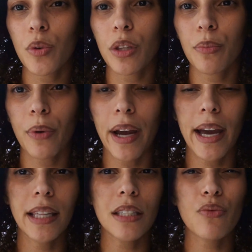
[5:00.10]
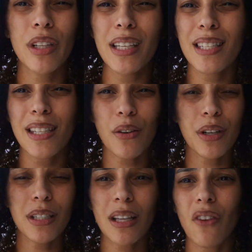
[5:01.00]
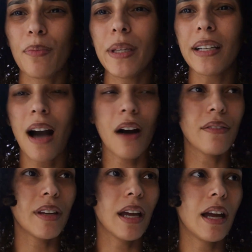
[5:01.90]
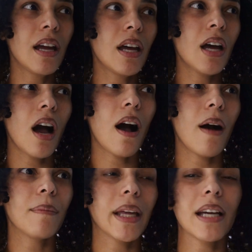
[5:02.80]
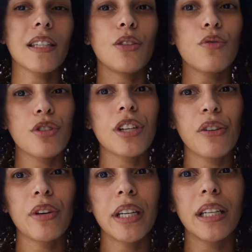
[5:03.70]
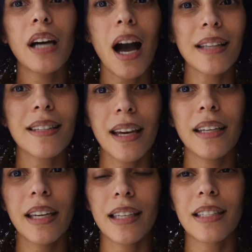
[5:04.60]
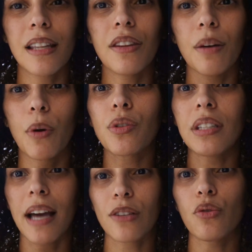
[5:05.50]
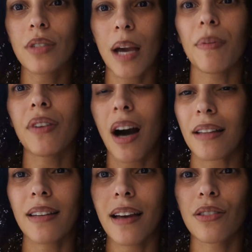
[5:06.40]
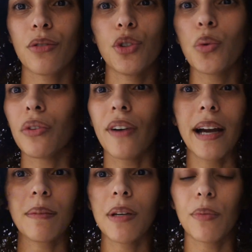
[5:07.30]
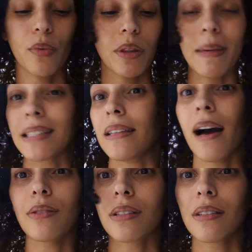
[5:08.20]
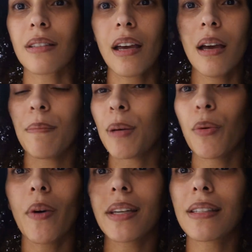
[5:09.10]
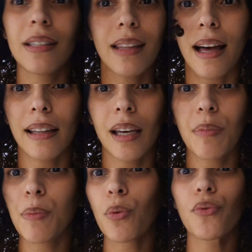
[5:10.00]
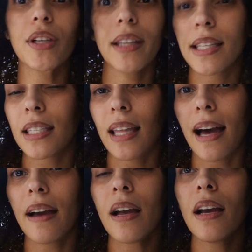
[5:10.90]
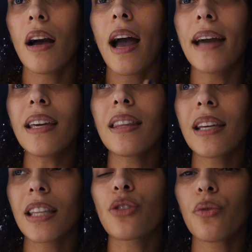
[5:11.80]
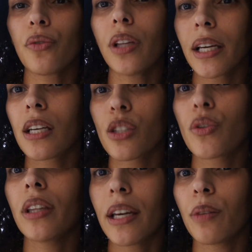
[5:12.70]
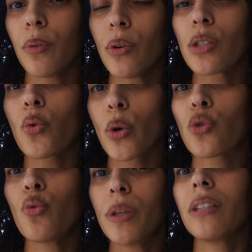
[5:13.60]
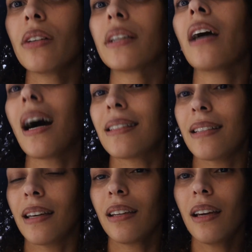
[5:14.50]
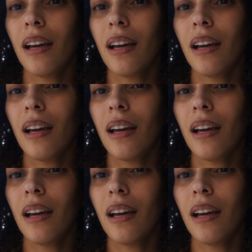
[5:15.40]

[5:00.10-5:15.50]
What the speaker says: with the brands, really sell yourself, be confident. Like I said, user-generated content is the most natural type of content. So you will find people with messy houses. People want to see that. Like, people relate to that. Anything that you feel like is relatable is going to be good content.